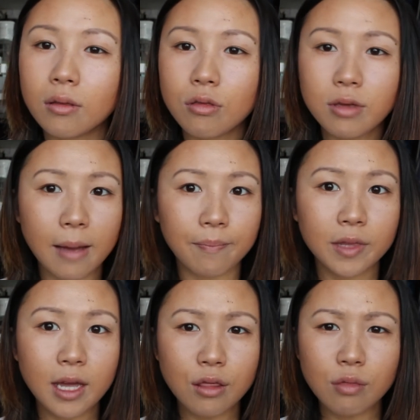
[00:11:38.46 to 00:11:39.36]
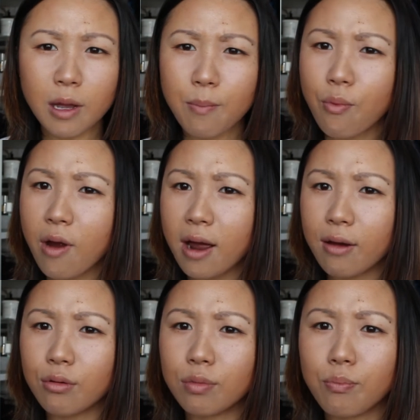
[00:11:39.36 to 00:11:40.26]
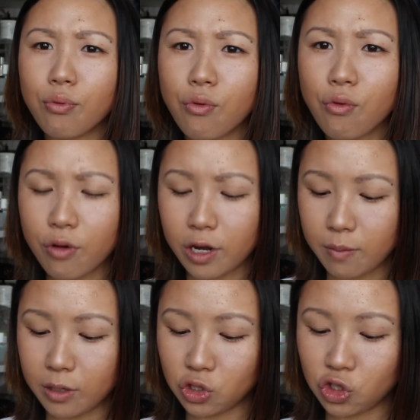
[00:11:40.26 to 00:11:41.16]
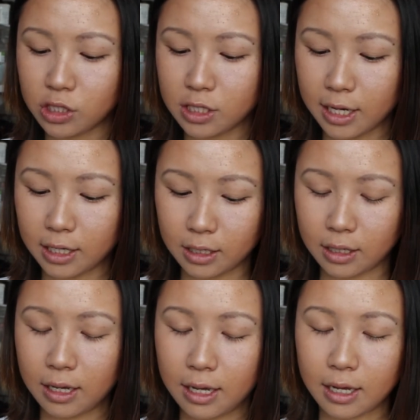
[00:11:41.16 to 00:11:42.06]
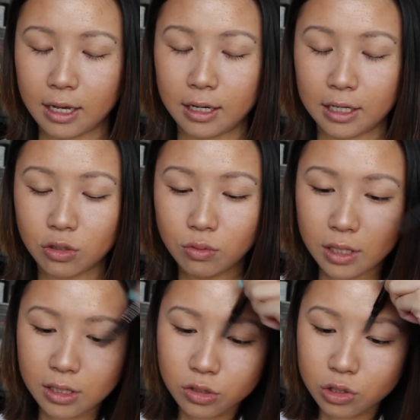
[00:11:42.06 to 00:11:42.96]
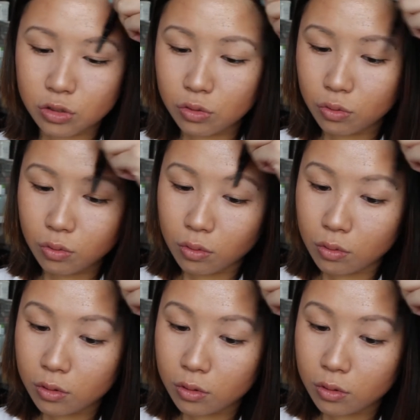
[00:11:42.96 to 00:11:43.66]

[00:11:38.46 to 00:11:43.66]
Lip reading: So yeah, that's my brows pretty much done, and I don't like to do